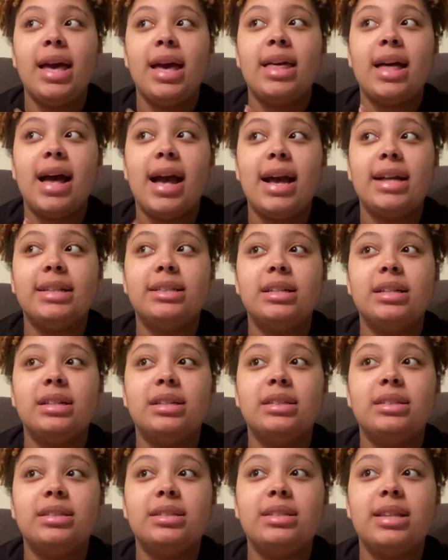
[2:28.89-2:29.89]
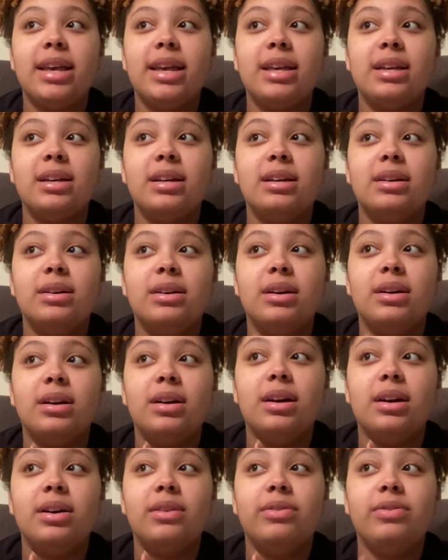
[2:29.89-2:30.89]
I had to take a
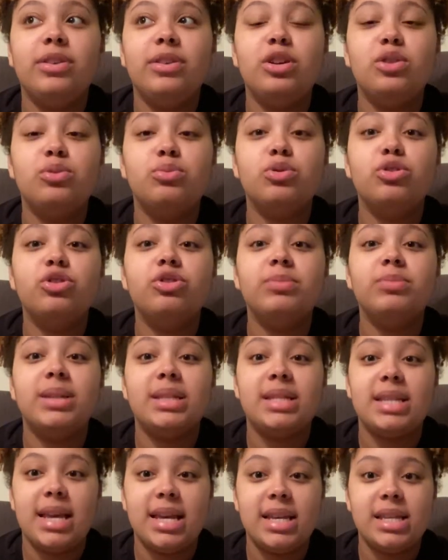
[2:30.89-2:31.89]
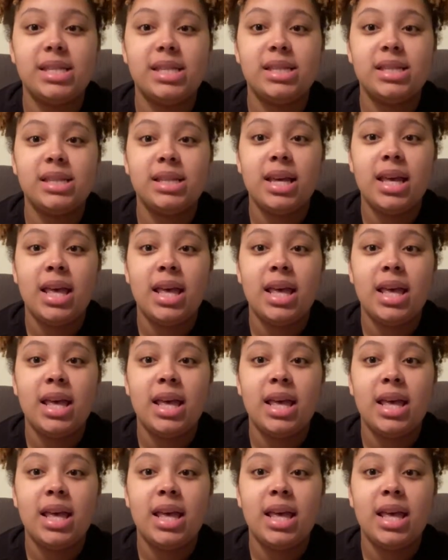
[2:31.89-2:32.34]
fetal movement test,